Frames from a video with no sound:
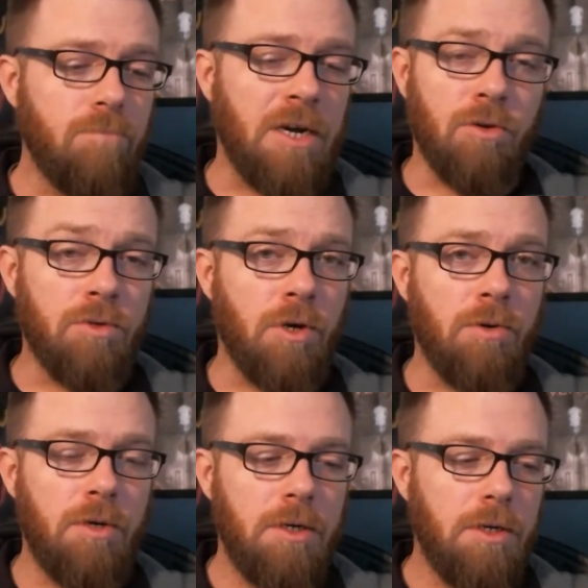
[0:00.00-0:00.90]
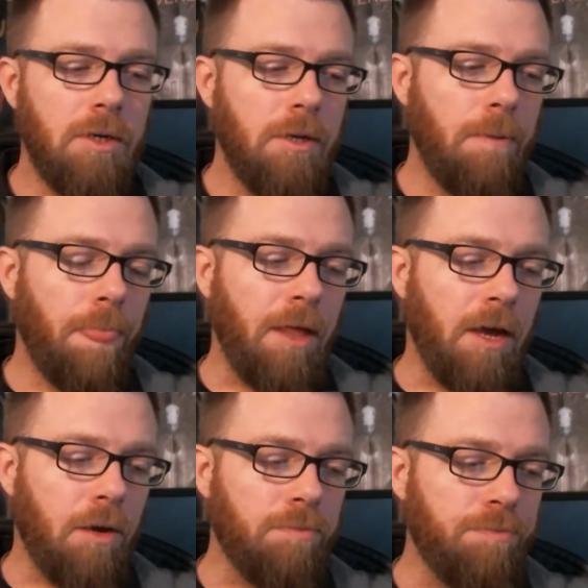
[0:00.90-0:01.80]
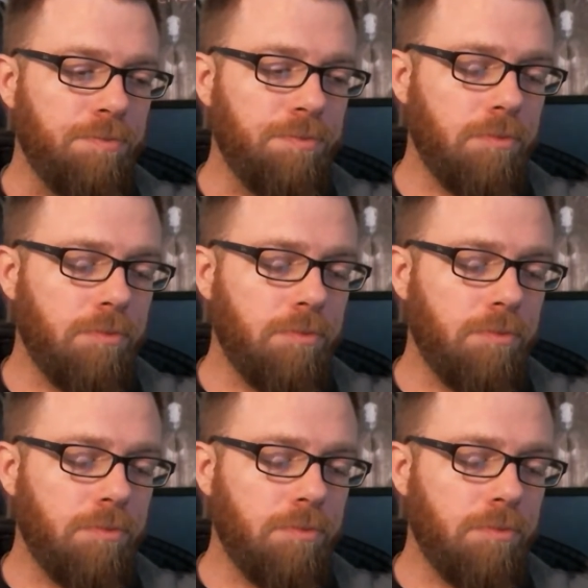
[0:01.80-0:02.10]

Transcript: I don't know. Um,